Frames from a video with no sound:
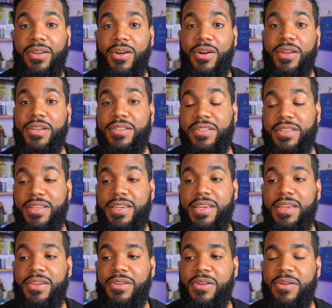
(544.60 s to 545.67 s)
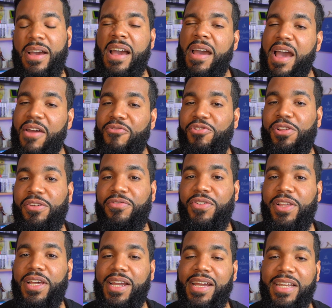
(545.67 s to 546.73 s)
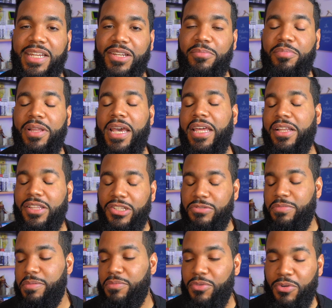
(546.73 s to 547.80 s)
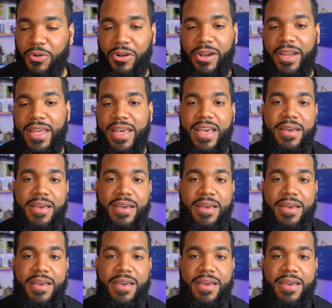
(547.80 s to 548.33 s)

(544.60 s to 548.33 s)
honestly, you know, I really feel like I need to play it a little bit more,